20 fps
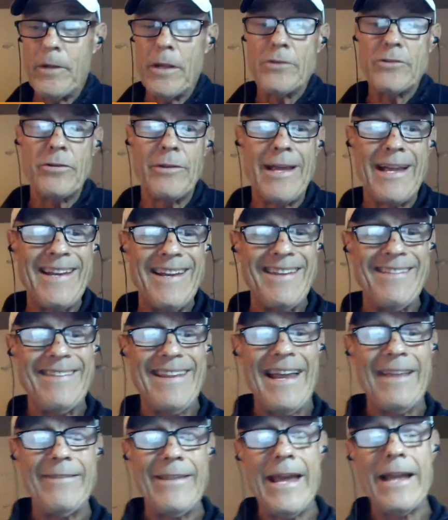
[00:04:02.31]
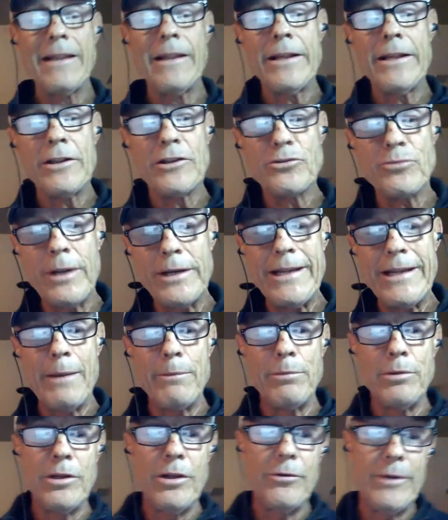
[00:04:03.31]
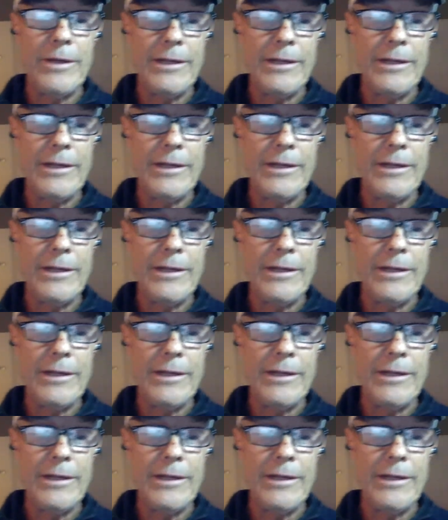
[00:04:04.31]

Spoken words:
So that link is right down below